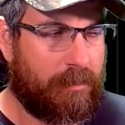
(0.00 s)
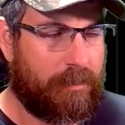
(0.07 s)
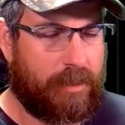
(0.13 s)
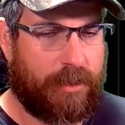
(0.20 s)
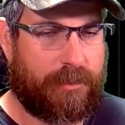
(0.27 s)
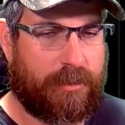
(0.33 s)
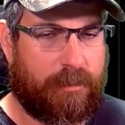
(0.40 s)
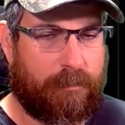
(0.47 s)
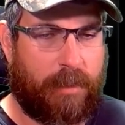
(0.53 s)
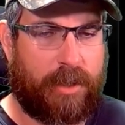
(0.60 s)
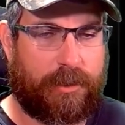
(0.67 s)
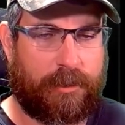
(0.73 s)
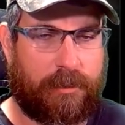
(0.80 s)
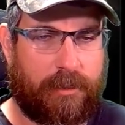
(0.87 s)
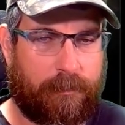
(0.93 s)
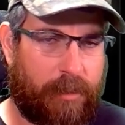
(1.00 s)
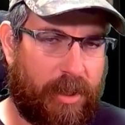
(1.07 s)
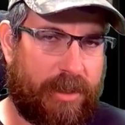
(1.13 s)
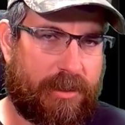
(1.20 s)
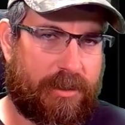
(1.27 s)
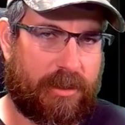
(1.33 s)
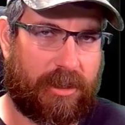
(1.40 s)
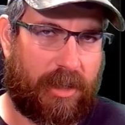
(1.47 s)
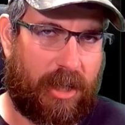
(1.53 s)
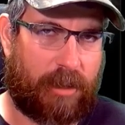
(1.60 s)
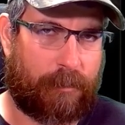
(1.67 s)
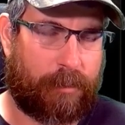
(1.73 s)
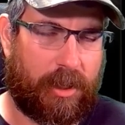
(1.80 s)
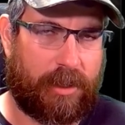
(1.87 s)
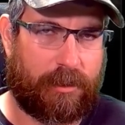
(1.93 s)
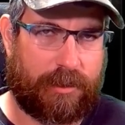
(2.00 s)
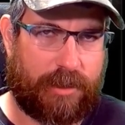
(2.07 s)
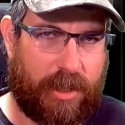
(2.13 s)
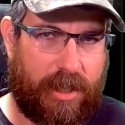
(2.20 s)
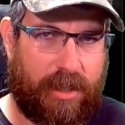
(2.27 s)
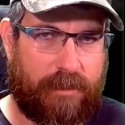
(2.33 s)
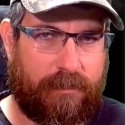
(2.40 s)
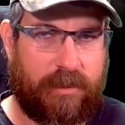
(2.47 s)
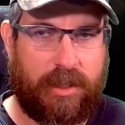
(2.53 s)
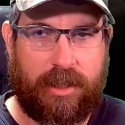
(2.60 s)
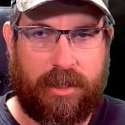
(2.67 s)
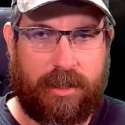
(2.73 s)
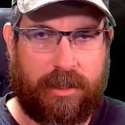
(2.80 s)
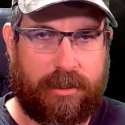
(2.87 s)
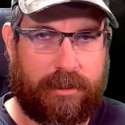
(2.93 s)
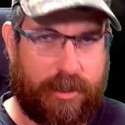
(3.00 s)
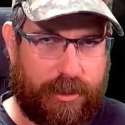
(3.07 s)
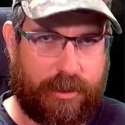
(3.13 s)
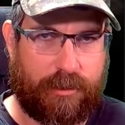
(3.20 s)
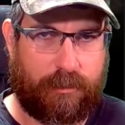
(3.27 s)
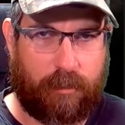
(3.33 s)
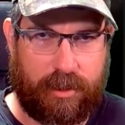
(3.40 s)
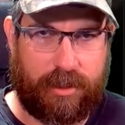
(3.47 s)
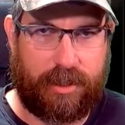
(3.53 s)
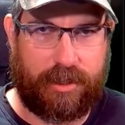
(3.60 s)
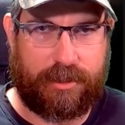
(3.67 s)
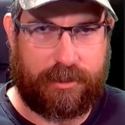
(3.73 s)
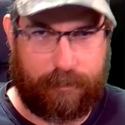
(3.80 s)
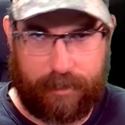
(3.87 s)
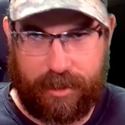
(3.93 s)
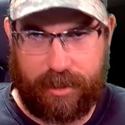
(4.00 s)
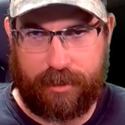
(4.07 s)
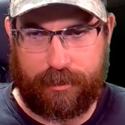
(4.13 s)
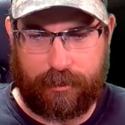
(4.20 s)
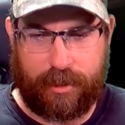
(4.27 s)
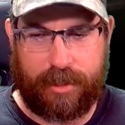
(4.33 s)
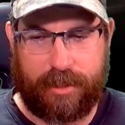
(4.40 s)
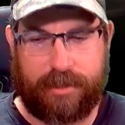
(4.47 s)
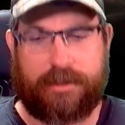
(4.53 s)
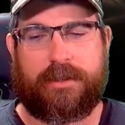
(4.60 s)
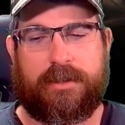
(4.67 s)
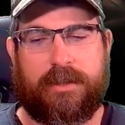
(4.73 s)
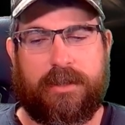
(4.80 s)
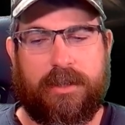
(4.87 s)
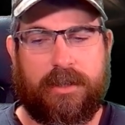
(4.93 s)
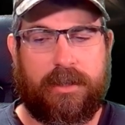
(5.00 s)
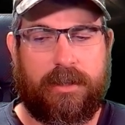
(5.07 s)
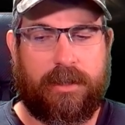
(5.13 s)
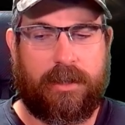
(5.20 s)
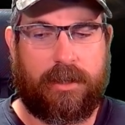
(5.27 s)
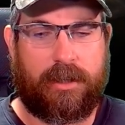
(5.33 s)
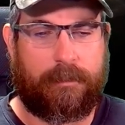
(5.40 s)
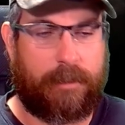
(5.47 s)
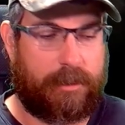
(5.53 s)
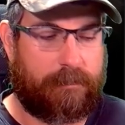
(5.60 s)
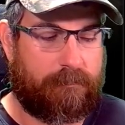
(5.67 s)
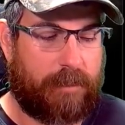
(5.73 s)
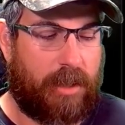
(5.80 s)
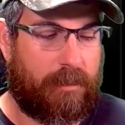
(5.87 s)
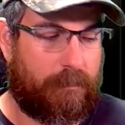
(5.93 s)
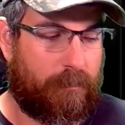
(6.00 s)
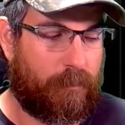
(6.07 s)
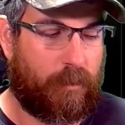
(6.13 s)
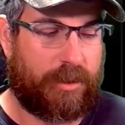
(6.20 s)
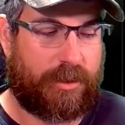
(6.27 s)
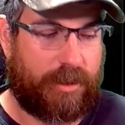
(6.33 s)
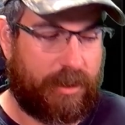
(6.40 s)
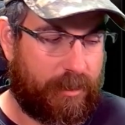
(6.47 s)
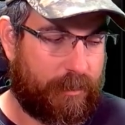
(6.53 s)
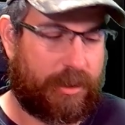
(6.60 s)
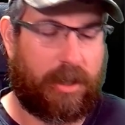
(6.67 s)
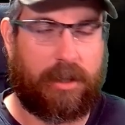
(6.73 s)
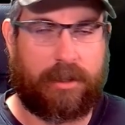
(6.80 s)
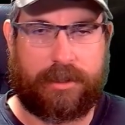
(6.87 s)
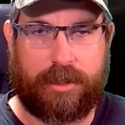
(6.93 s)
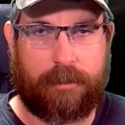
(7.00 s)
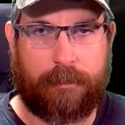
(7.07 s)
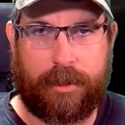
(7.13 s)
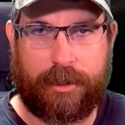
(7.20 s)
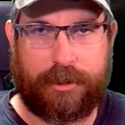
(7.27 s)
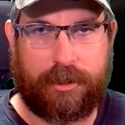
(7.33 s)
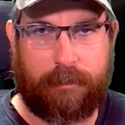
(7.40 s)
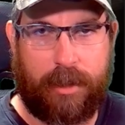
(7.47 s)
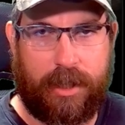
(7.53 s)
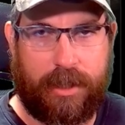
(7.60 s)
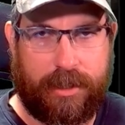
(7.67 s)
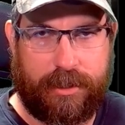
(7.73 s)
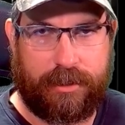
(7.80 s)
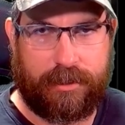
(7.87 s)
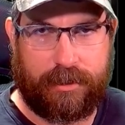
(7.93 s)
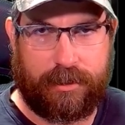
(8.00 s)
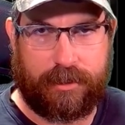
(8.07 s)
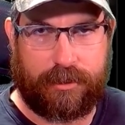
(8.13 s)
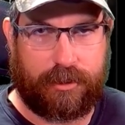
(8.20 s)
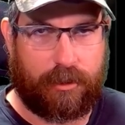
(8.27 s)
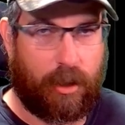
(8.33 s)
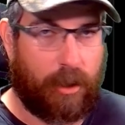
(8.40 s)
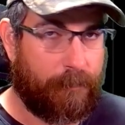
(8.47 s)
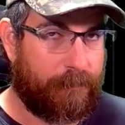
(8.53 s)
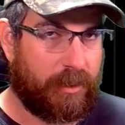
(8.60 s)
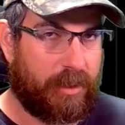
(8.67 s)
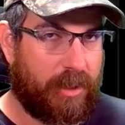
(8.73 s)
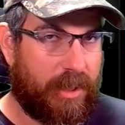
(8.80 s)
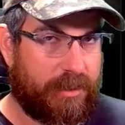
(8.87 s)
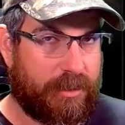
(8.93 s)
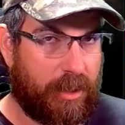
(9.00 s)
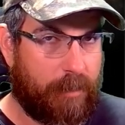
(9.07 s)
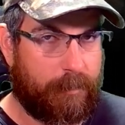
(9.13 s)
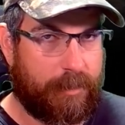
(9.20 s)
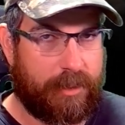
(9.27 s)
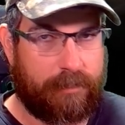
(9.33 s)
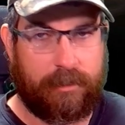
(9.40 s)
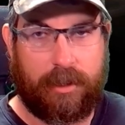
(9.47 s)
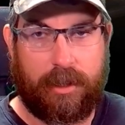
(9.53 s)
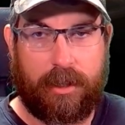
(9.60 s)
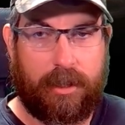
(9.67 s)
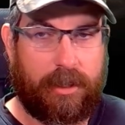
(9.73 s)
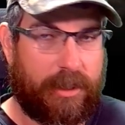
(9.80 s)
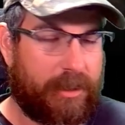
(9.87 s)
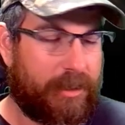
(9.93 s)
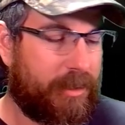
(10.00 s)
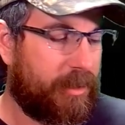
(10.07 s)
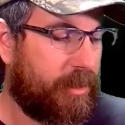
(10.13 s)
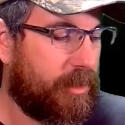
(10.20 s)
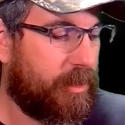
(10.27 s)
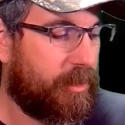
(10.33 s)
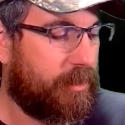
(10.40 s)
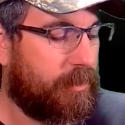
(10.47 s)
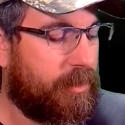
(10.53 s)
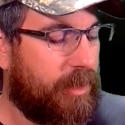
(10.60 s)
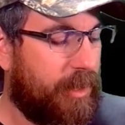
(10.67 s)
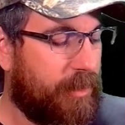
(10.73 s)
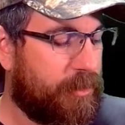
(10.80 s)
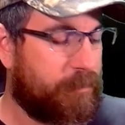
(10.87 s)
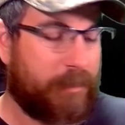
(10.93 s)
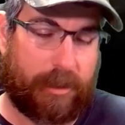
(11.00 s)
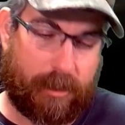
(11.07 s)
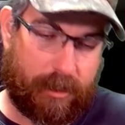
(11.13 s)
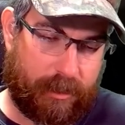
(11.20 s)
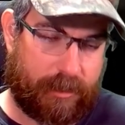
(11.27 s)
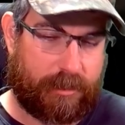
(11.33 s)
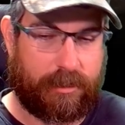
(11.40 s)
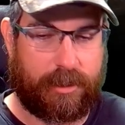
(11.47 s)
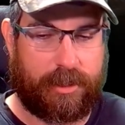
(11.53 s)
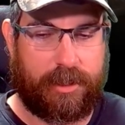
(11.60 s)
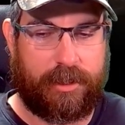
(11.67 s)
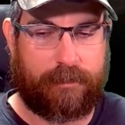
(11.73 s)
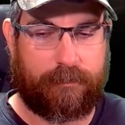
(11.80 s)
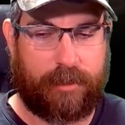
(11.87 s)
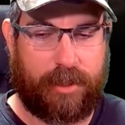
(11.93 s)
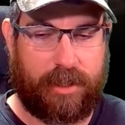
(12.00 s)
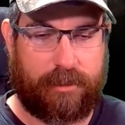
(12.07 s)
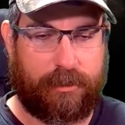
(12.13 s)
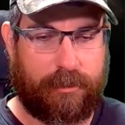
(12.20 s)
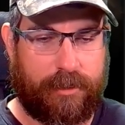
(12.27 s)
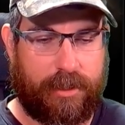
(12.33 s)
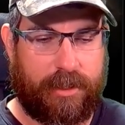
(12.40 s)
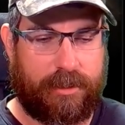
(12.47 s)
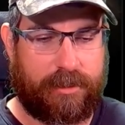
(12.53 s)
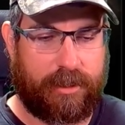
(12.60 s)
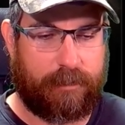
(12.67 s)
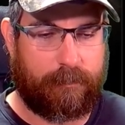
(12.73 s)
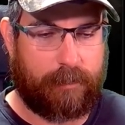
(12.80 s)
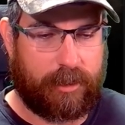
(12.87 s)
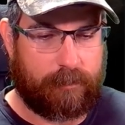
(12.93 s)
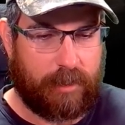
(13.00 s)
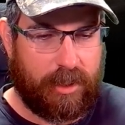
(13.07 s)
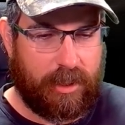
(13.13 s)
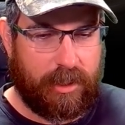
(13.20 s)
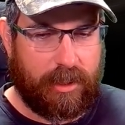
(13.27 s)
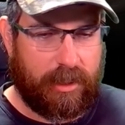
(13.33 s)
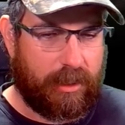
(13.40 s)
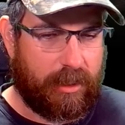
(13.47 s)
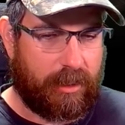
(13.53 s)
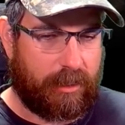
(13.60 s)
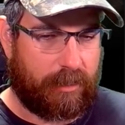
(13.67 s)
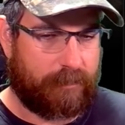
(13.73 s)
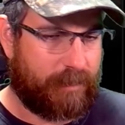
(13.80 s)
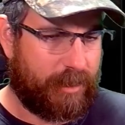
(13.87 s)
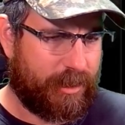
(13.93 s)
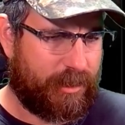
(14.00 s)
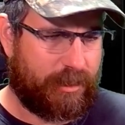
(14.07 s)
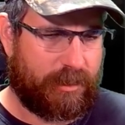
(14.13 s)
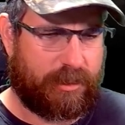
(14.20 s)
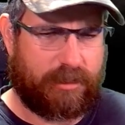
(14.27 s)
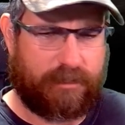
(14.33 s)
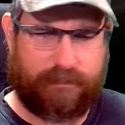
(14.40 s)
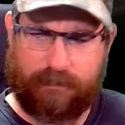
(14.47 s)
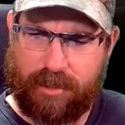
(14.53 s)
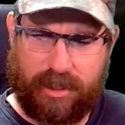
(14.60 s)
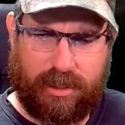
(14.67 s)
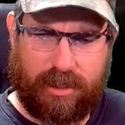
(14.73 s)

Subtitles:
These are the major complaints that a lot of players have. This is what needs to be addressed. Not one single solitary mention about any of this. So hopefully that's coming in the announcement because again, we hadn't heard anything, but this is